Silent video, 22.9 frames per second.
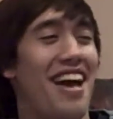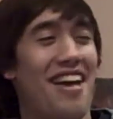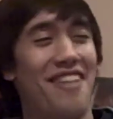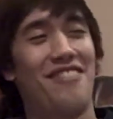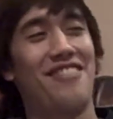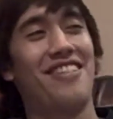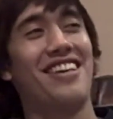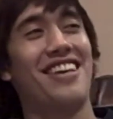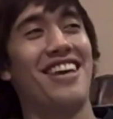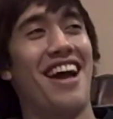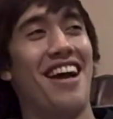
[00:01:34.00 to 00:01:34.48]
I,
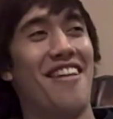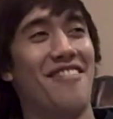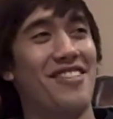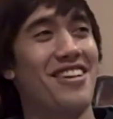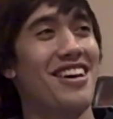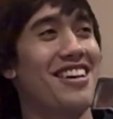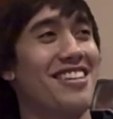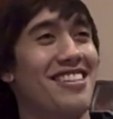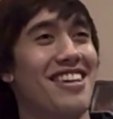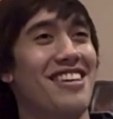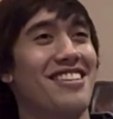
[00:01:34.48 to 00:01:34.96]
yeah, I feel
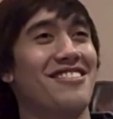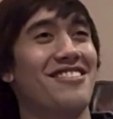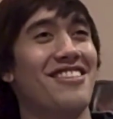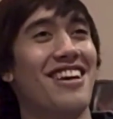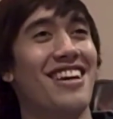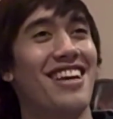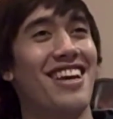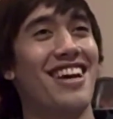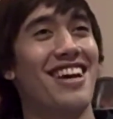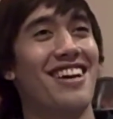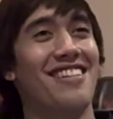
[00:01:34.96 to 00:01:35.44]
like that's right.
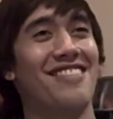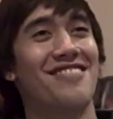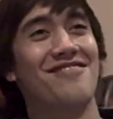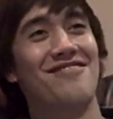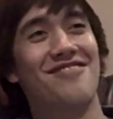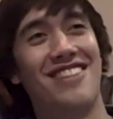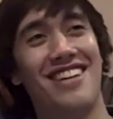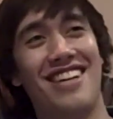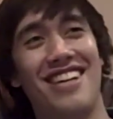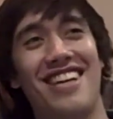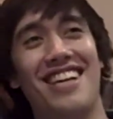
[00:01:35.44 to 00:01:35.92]

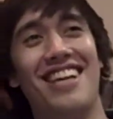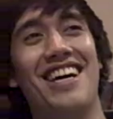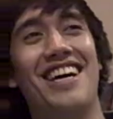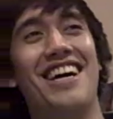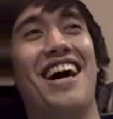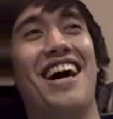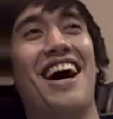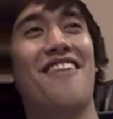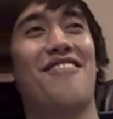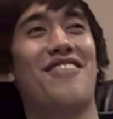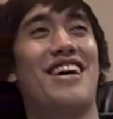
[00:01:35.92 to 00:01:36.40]
Yeah.
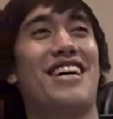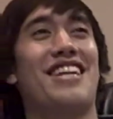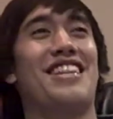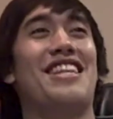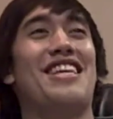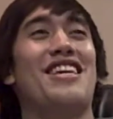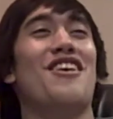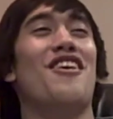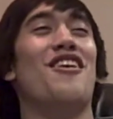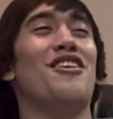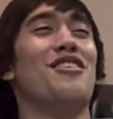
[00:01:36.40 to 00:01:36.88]
I feel like
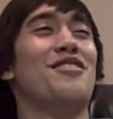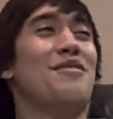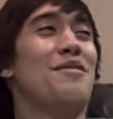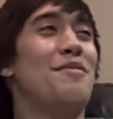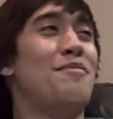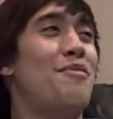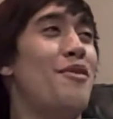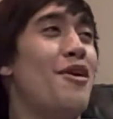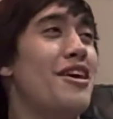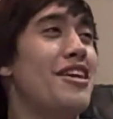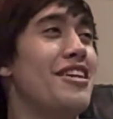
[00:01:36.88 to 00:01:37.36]
the ultimate
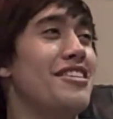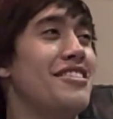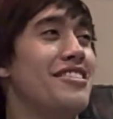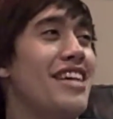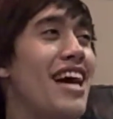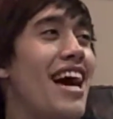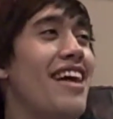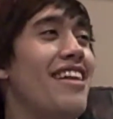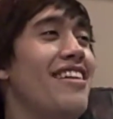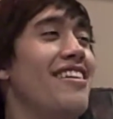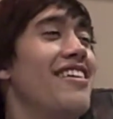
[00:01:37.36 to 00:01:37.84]
point that is
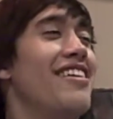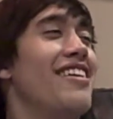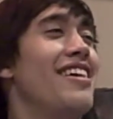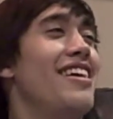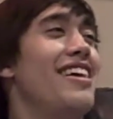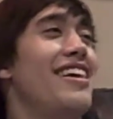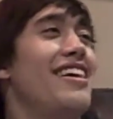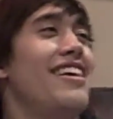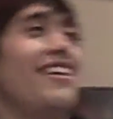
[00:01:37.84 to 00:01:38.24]
that sick